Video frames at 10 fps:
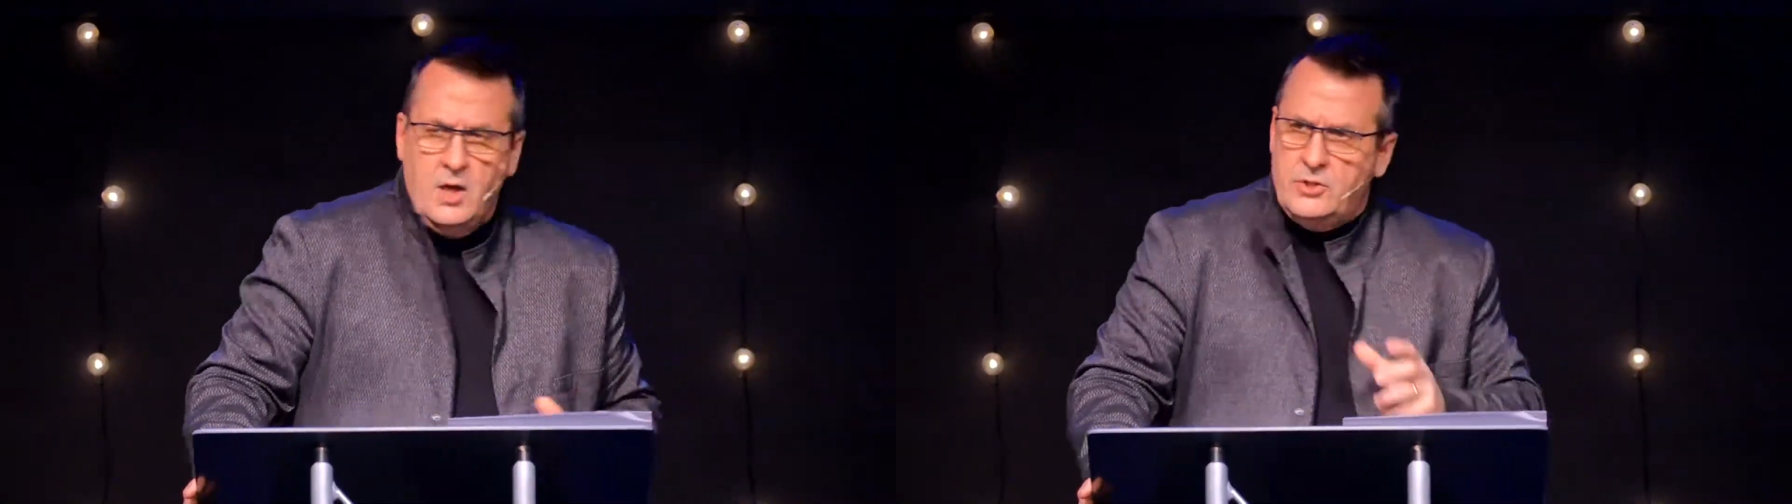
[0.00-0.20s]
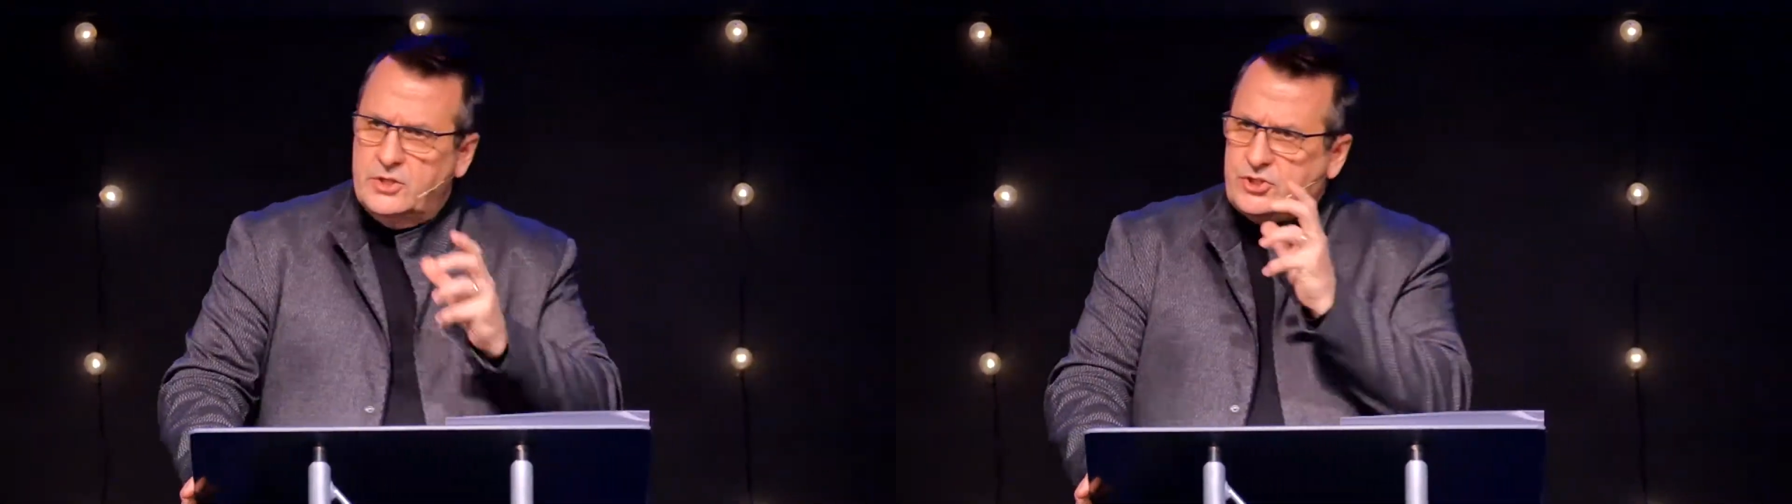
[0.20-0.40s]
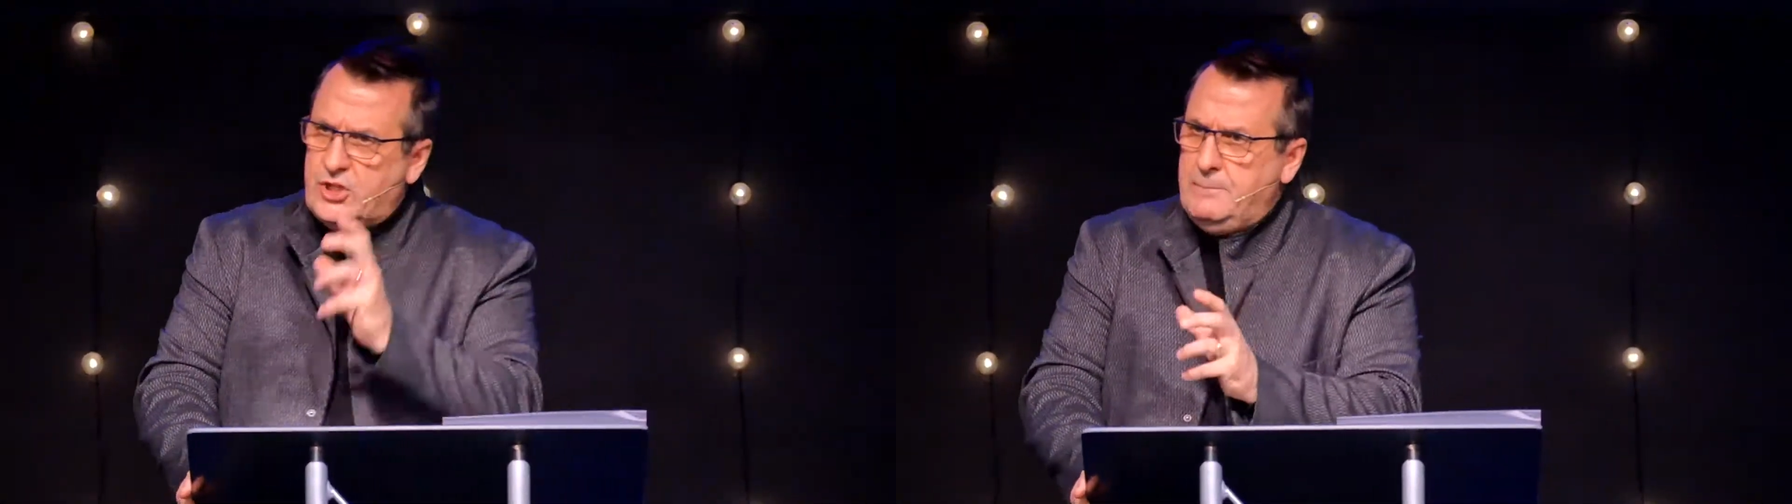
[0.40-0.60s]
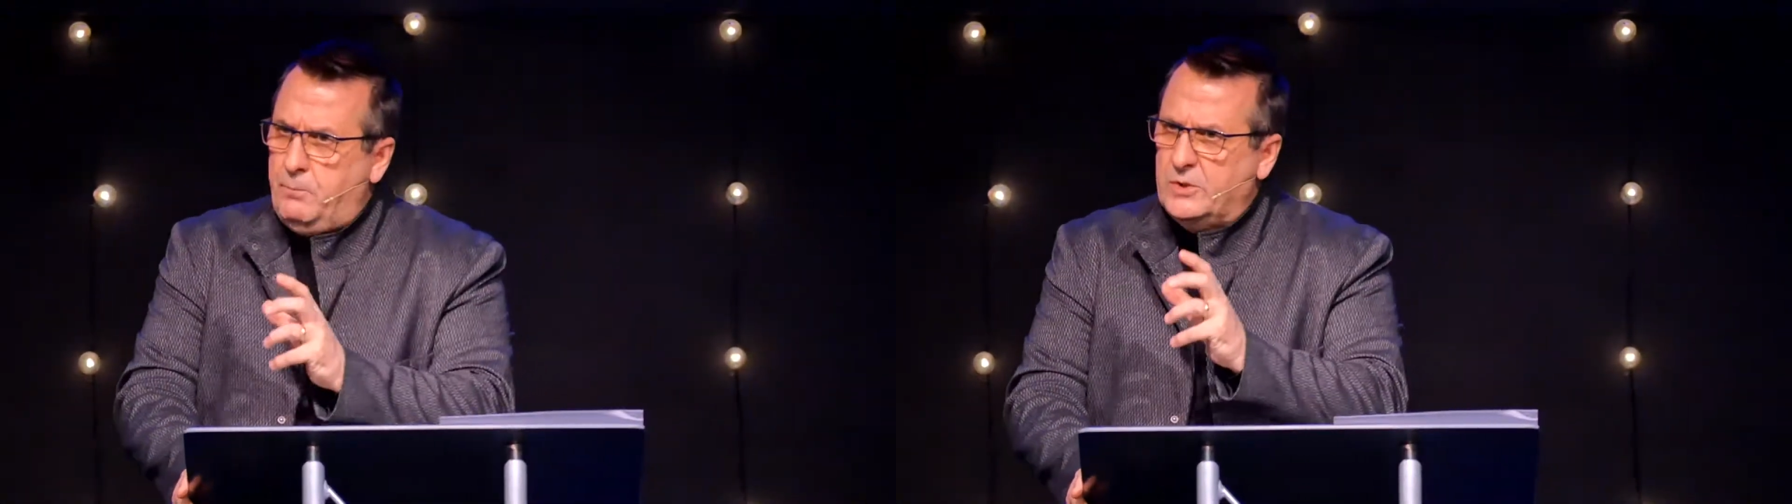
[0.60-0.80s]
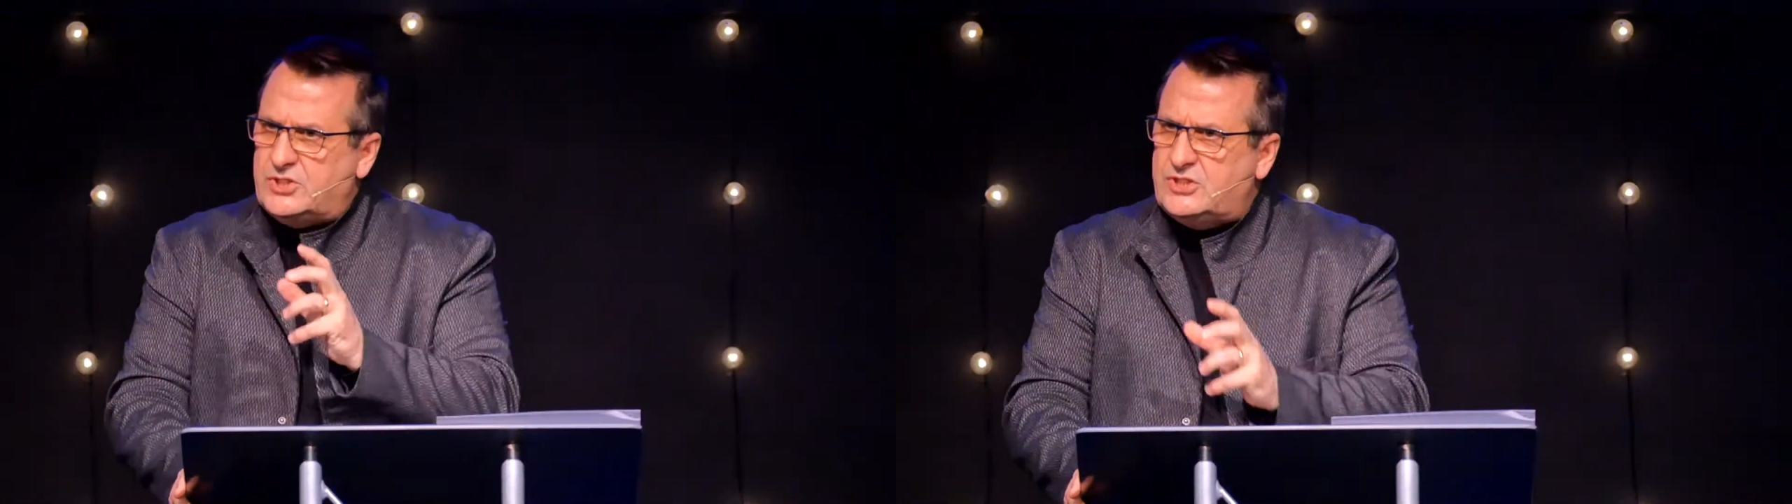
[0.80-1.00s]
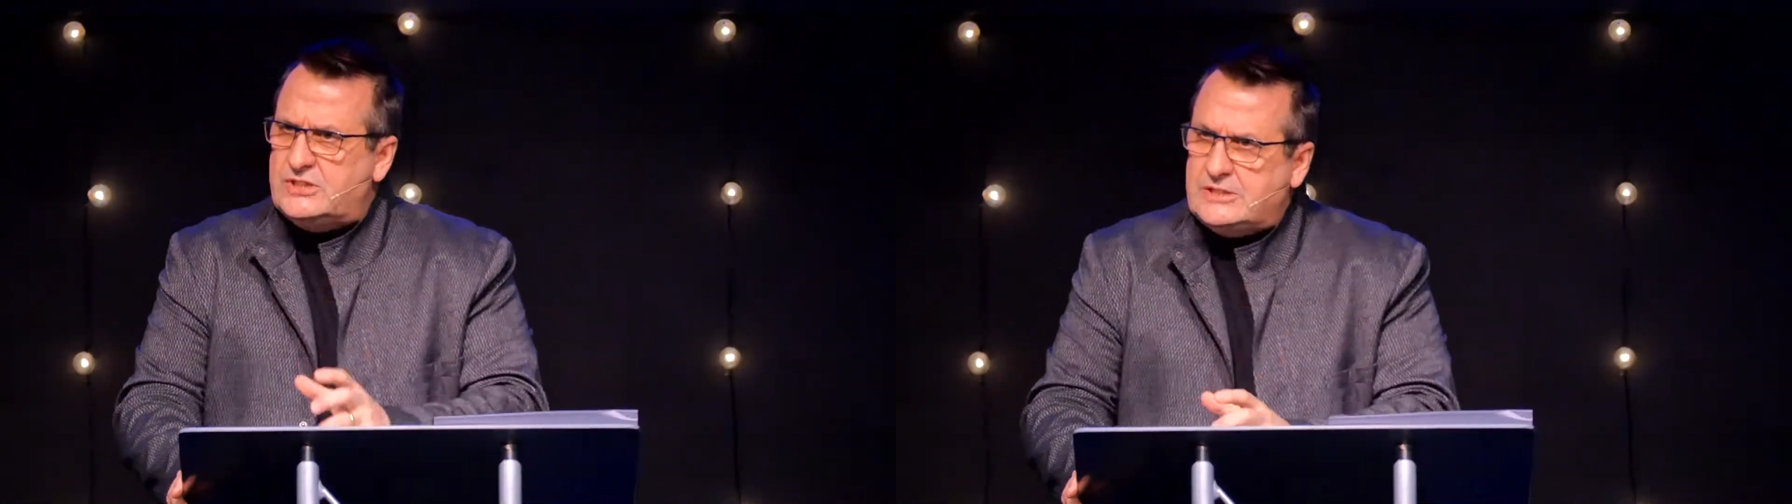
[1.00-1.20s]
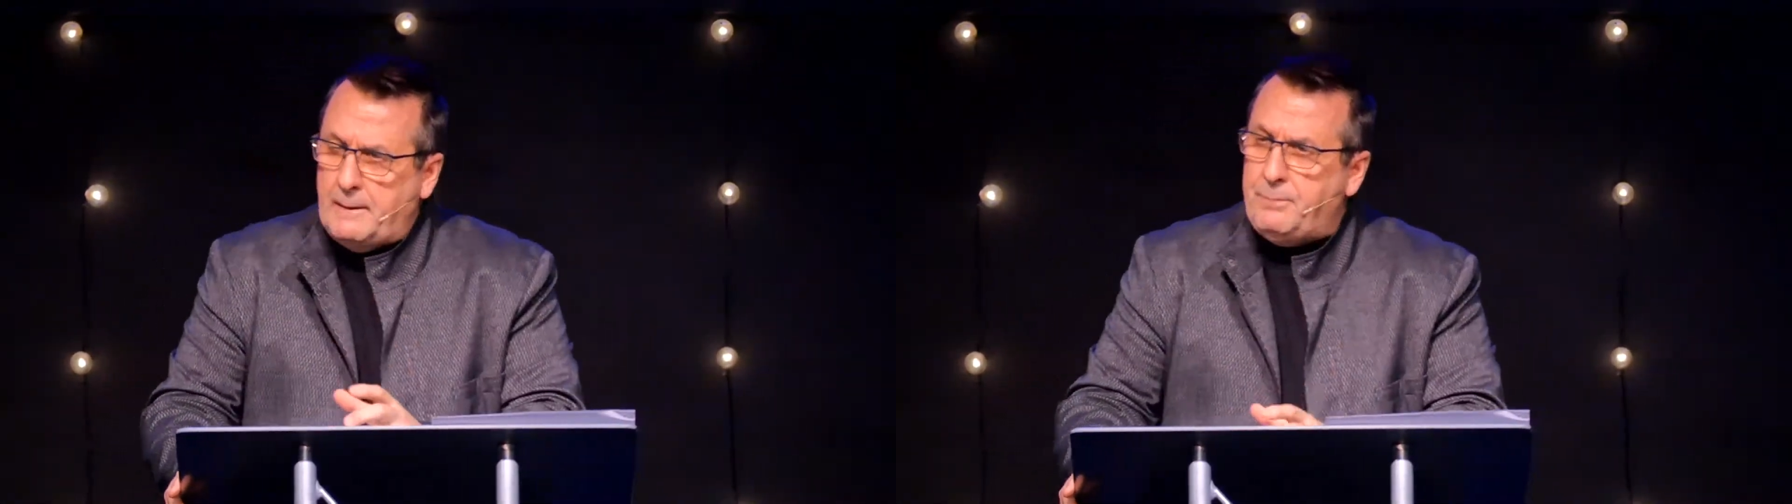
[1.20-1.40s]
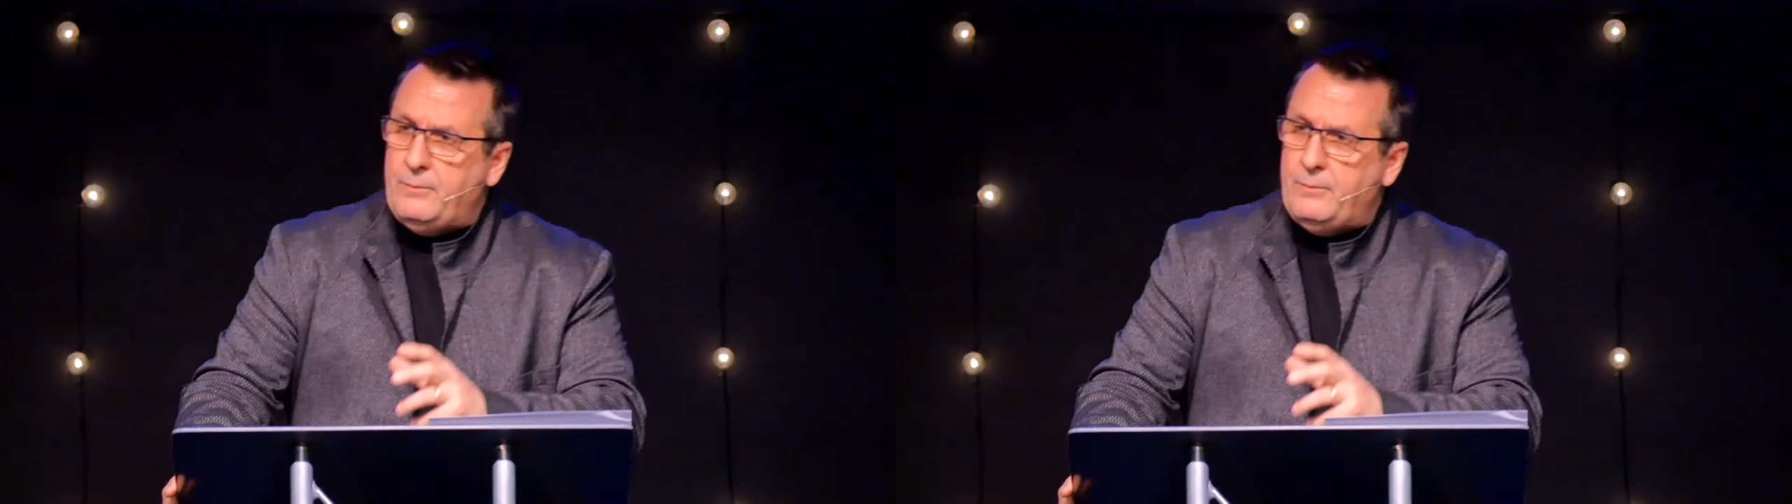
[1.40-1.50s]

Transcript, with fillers: the sheep was separ-